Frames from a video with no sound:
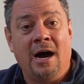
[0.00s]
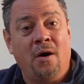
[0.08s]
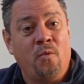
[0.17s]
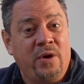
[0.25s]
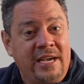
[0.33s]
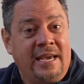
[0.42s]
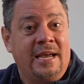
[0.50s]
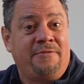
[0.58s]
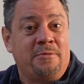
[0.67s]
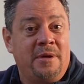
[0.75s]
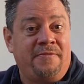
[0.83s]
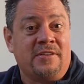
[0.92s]
We came
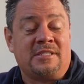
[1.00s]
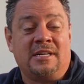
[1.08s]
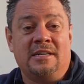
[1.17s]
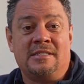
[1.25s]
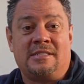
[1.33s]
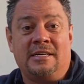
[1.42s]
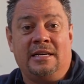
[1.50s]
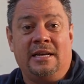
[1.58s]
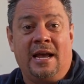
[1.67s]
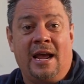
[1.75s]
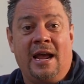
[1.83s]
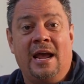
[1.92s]
from Memphis, Tennessee,
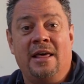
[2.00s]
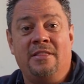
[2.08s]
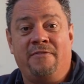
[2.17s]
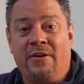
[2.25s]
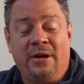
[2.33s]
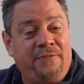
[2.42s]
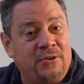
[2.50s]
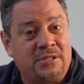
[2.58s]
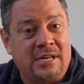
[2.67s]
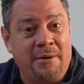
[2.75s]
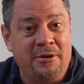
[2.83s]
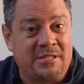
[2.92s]
and the very first time we